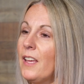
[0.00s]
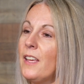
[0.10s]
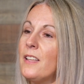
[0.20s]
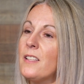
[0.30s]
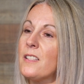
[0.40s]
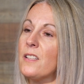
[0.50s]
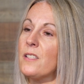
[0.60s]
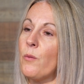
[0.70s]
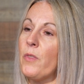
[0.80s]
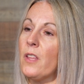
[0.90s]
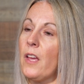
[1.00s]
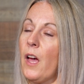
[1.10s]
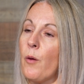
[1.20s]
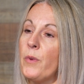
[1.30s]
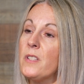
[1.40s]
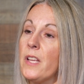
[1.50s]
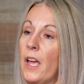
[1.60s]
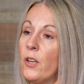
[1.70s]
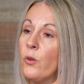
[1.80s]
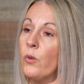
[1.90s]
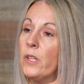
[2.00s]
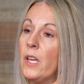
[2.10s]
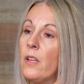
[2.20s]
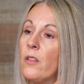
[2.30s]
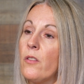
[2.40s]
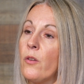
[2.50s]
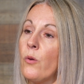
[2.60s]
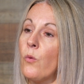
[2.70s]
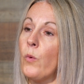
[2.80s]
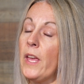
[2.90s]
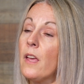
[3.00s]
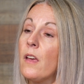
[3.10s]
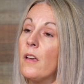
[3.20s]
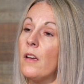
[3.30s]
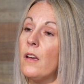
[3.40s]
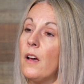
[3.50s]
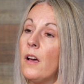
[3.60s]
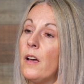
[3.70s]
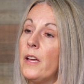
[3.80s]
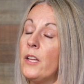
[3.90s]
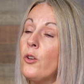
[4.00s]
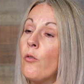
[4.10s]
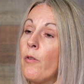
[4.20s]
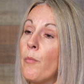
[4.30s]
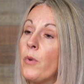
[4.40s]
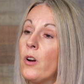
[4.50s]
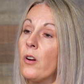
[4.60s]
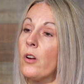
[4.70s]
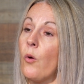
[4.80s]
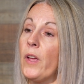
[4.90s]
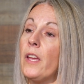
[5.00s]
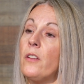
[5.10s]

is something that happens annually, the week in November going